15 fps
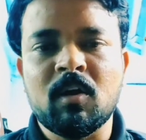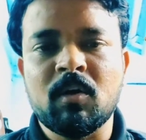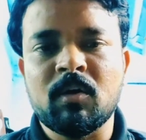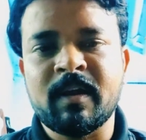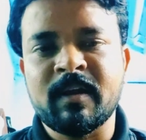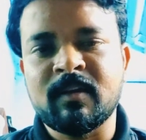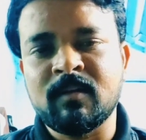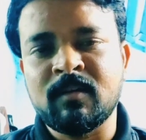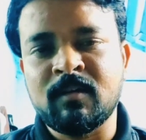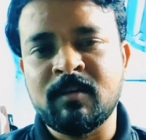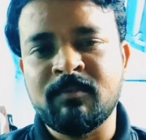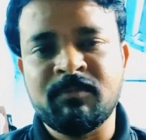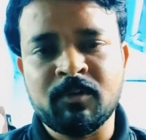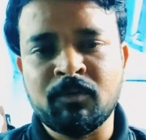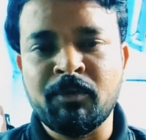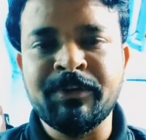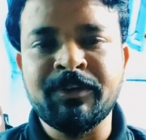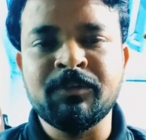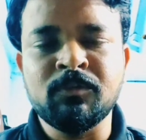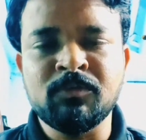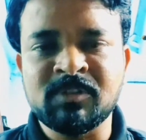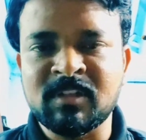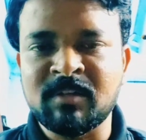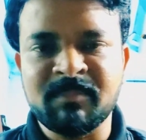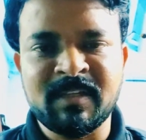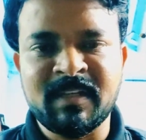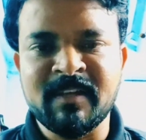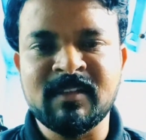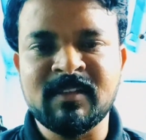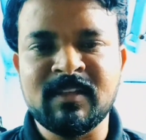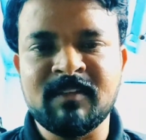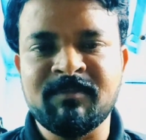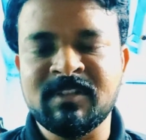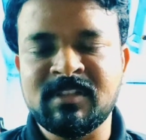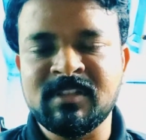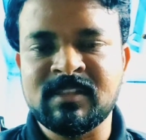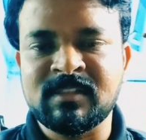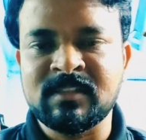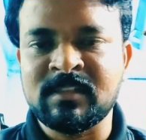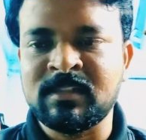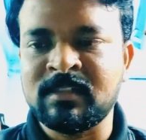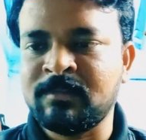or like if you are going to do something, anything which is